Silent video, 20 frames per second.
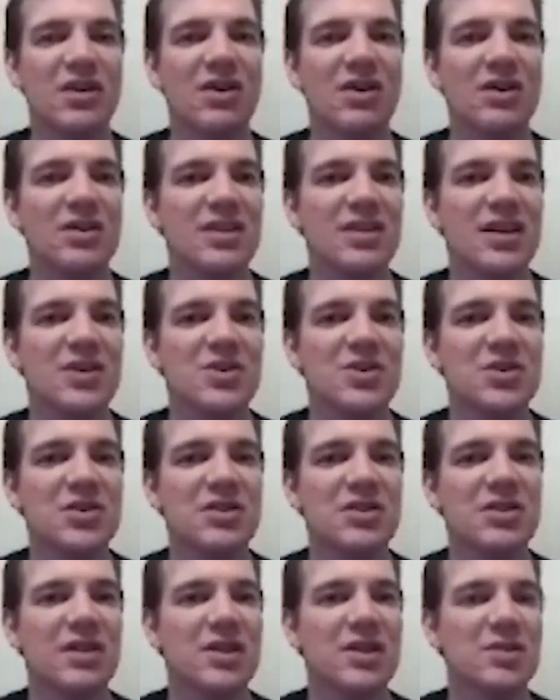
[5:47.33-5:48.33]

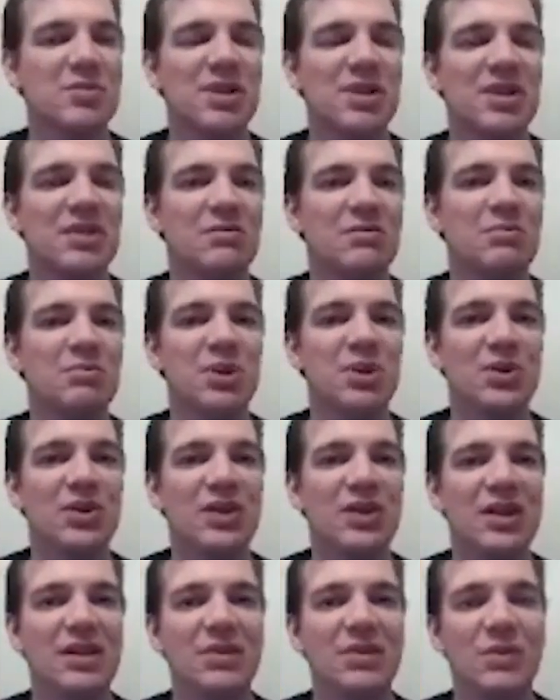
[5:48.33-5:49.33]
architecture that's been
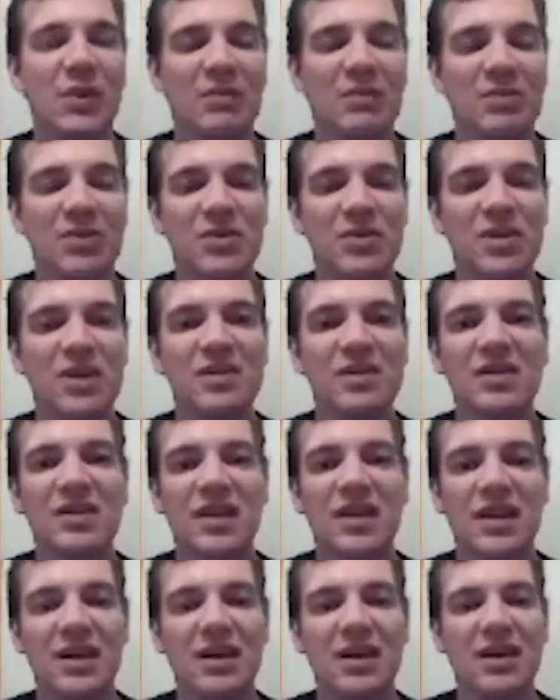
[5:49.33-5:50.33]
built in Web 3 to
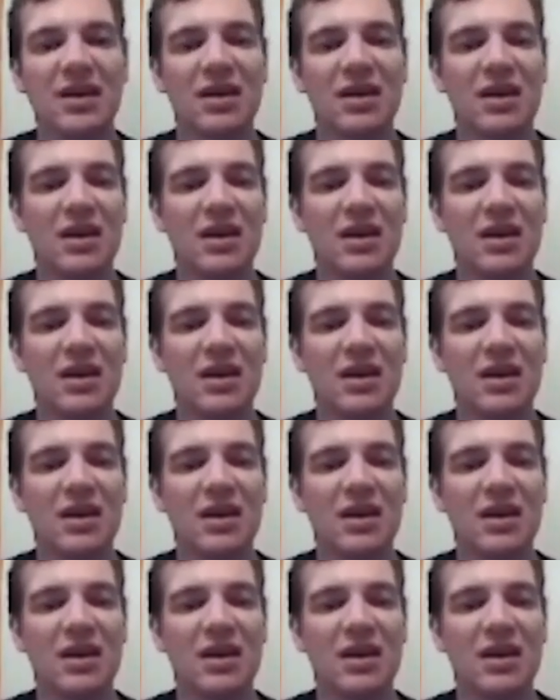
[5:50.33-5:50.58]
date,